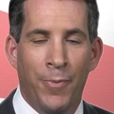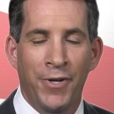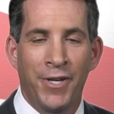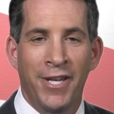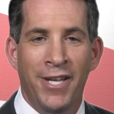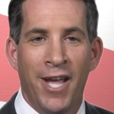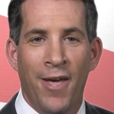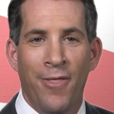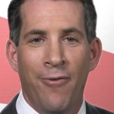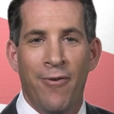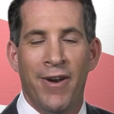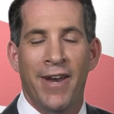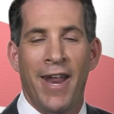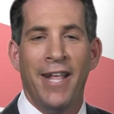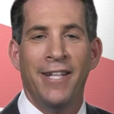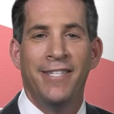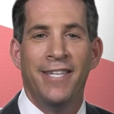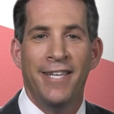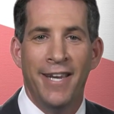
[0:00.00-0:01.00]
put together in
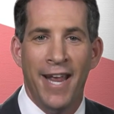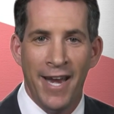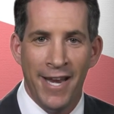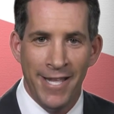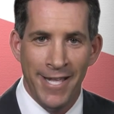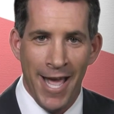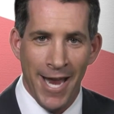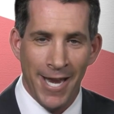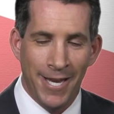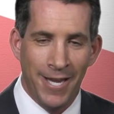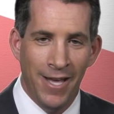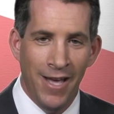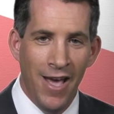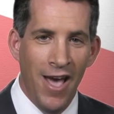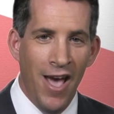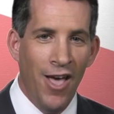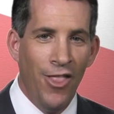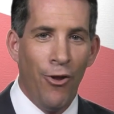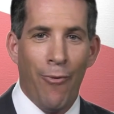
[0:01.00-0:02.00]
1988.
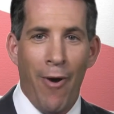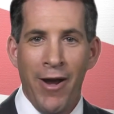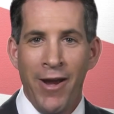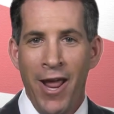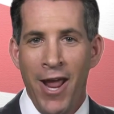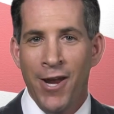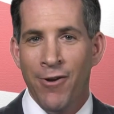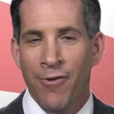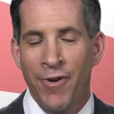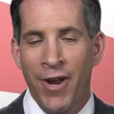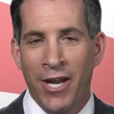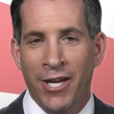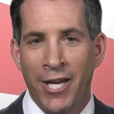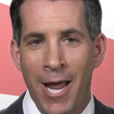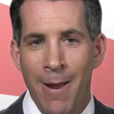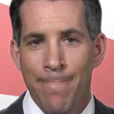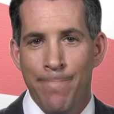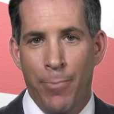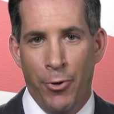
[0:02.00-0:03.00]
The right-hander,
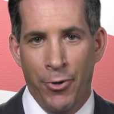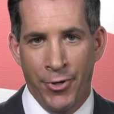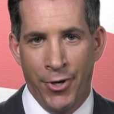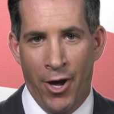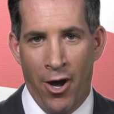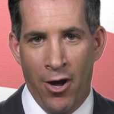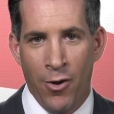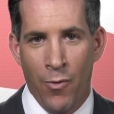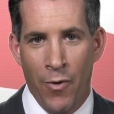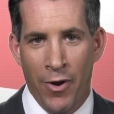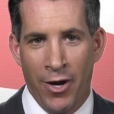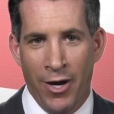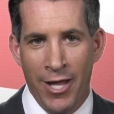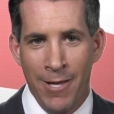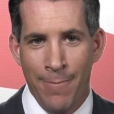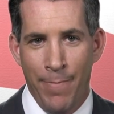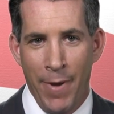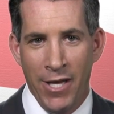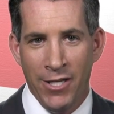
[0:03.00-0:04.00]
nicknamed Bulldog, won a
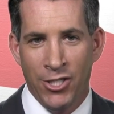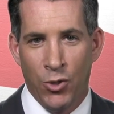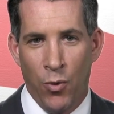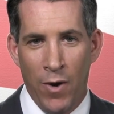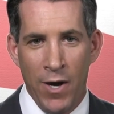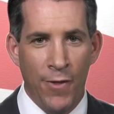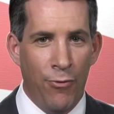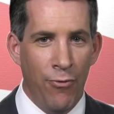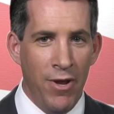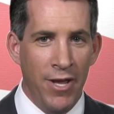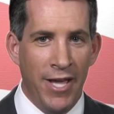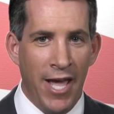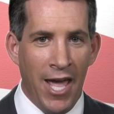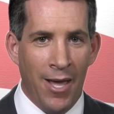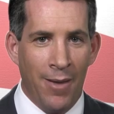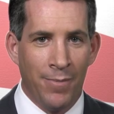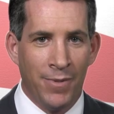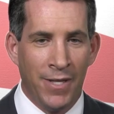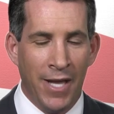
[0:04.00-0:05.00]
league-best 23
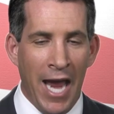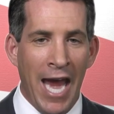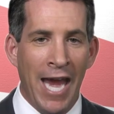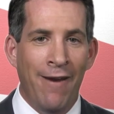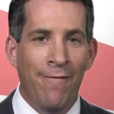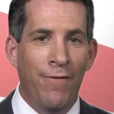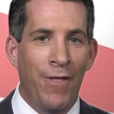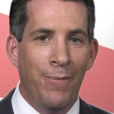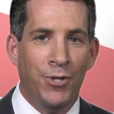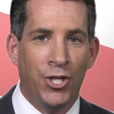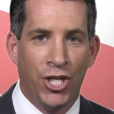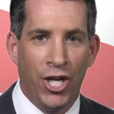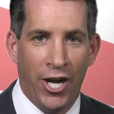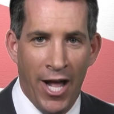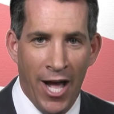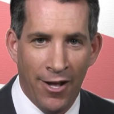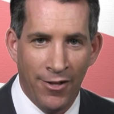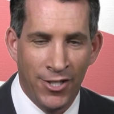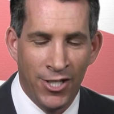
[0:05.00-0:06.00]
games, 8 of them
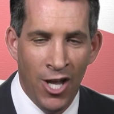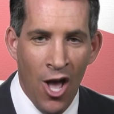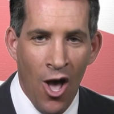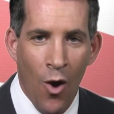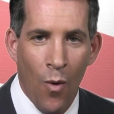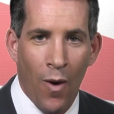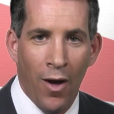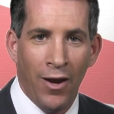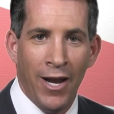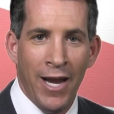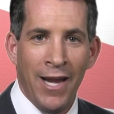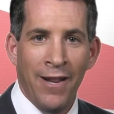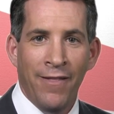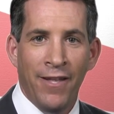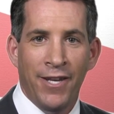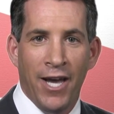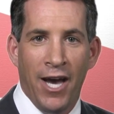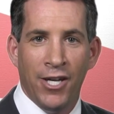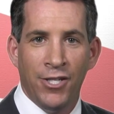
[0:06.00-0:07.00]
shutouts, while leading
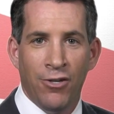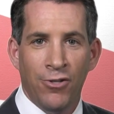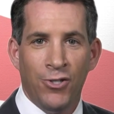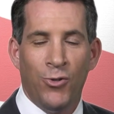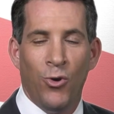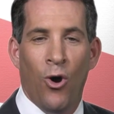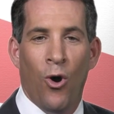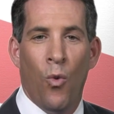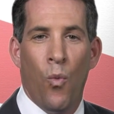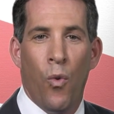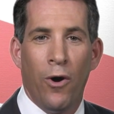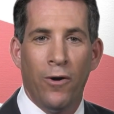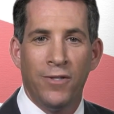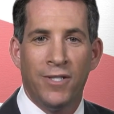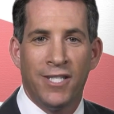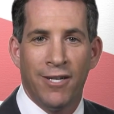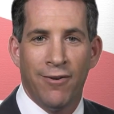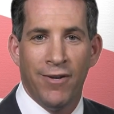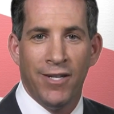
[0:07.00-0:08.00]
the Dodgers to a
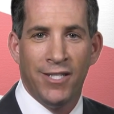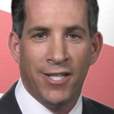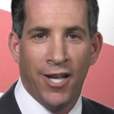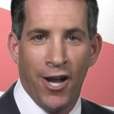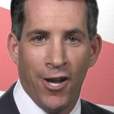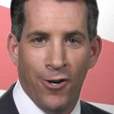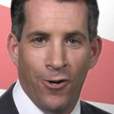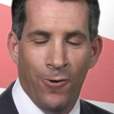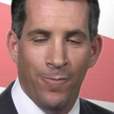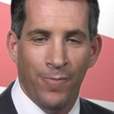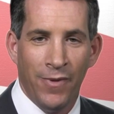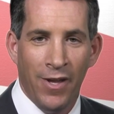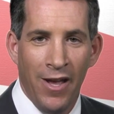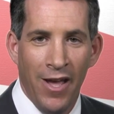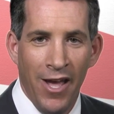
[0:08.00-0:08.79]
World Series title.